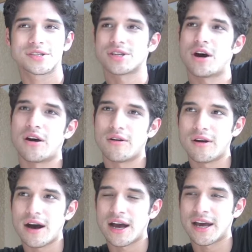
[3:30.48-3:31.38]

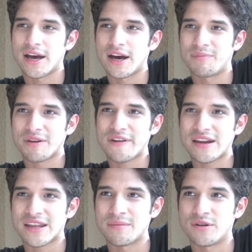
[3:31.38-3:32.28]
So I uh, big
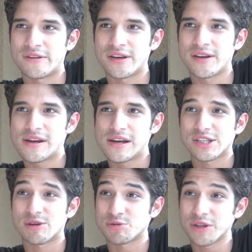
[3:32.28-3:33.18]
fan of that movie.
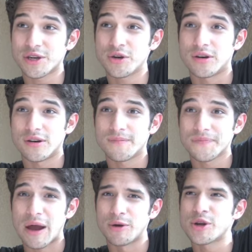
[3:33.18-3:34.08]
So it's really cool.
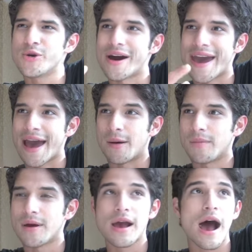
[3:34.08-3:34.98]
I wonder who I am.
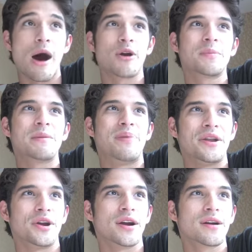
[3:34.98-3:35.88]
I, I want to be
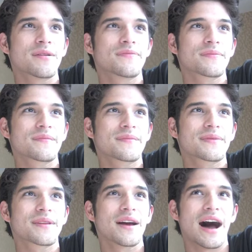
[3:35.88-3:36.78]
Bender. Next question: Who would
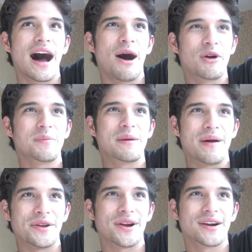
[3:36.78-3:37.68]
you be? I want to be
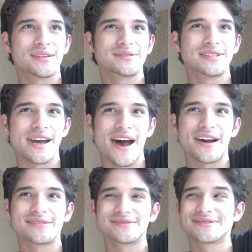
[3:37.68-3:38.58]
Bender. Bender?
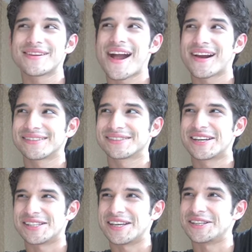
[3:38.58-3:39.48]
Yeah.
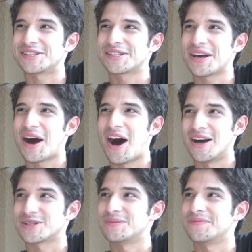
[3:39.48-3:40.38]
Because he's
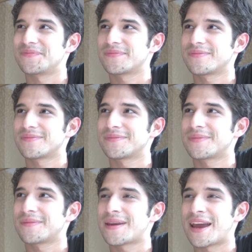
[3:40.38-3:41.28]
awesome
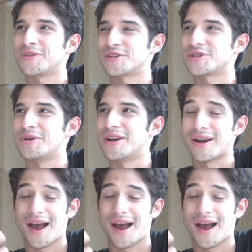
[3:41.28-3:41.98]
and the stoner.